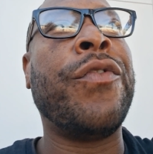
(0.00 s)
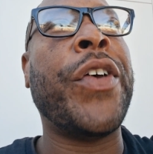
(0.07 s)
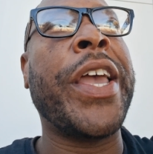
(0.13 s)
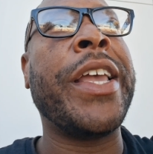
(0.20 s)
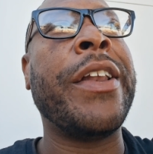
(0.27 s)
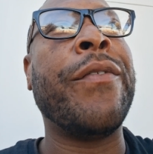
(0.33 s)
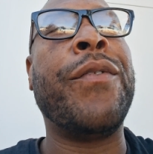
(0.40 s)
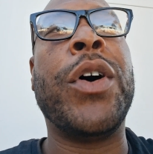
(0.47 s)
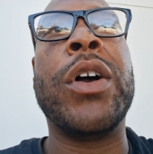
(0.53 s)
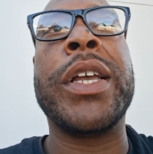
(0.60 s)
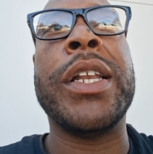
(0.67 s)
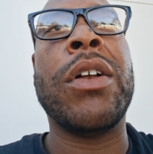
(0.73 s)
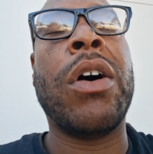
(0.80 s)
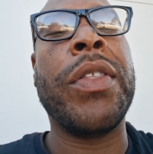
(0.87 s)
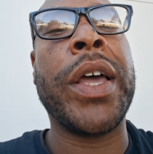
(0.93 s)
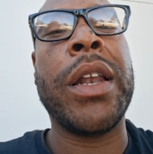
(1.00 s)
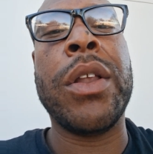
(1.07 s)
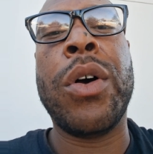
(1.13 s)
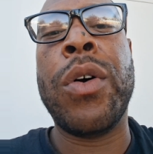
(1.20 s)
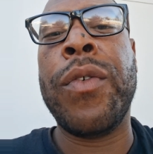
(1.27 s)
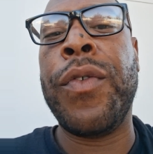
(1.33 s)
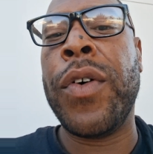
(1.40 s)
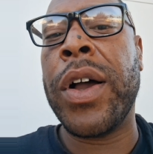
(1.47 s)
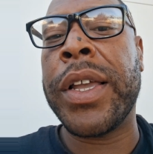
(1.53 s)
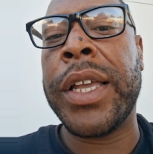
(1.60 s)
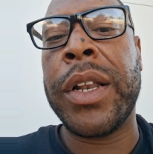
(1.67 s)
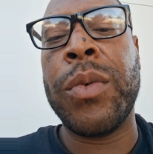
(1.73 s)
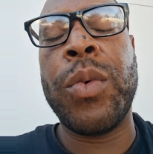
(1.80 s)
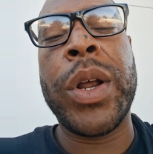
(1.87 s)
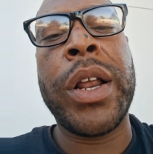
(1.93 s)
faking, funking, all that little
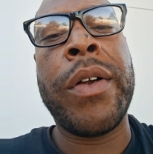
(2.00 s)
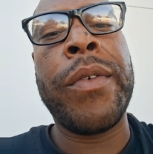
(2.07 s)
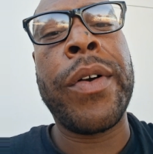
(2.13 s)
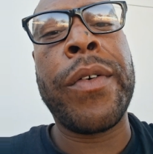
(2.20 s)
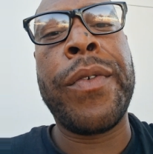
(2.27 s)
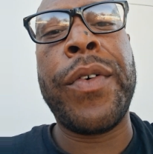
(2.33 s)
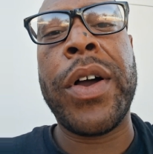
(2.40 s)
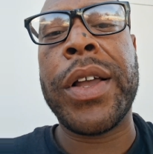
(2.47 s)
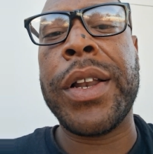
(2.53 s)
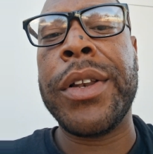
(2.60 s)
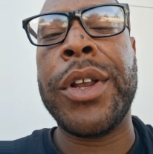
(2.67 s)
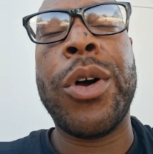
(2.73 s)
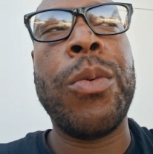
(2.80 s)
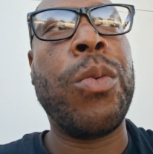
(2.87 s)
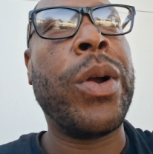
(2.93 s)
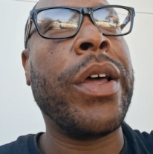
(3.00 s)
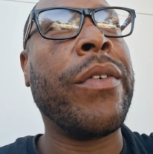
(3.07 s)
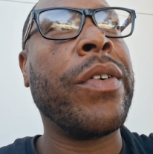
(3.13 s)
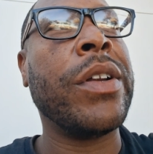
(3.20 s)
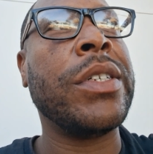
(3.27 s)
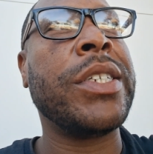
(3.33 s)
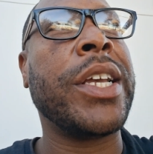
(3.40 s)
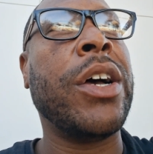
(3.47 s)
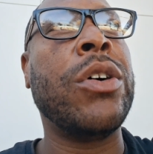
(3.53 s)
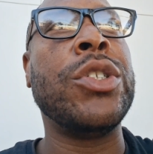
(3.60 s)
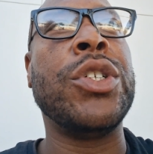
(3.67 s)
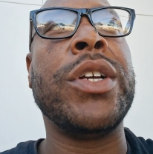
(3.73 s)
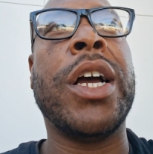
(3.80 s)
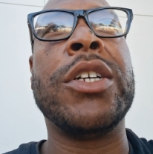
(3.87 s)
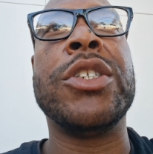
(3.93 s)
fucking whatever, fucking dope, whatever it
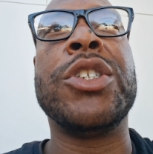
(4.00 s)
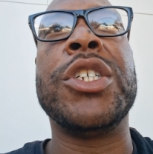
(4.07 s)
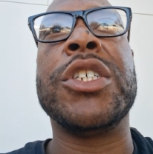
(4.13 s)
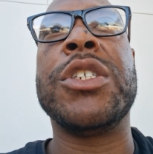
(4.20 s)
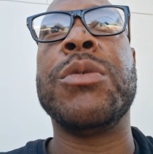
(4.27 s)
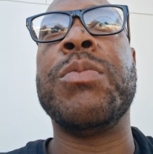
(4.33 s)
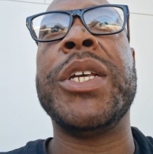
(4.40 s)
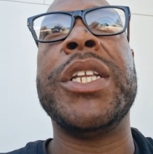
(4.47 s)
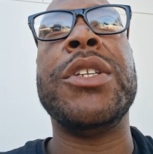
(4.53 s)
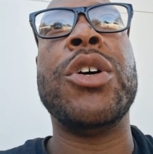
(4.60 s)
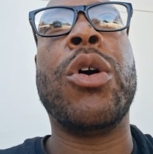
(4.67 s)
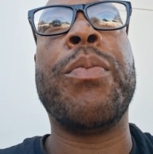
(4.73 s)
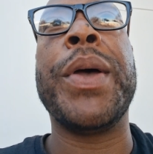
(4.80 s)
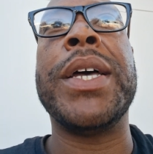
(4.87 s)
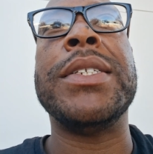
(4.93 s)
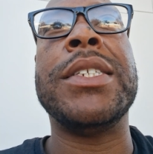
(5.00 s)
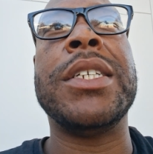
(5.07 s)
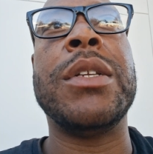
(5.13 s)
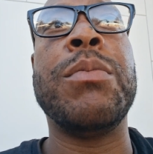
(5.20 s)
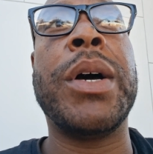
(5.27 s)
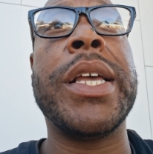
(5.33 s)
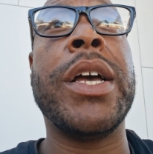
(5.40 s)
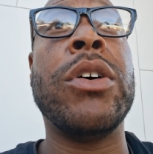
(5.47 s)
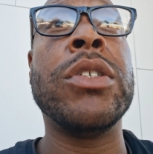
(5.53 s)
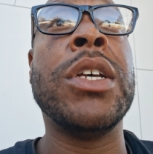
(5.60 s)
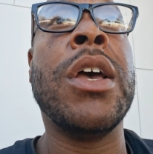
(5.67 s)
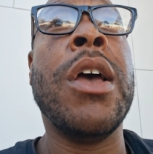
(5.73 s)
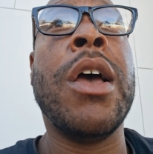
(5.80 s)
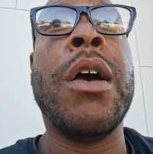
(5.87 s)
sells. You guys are just as many dope heads as anybody else.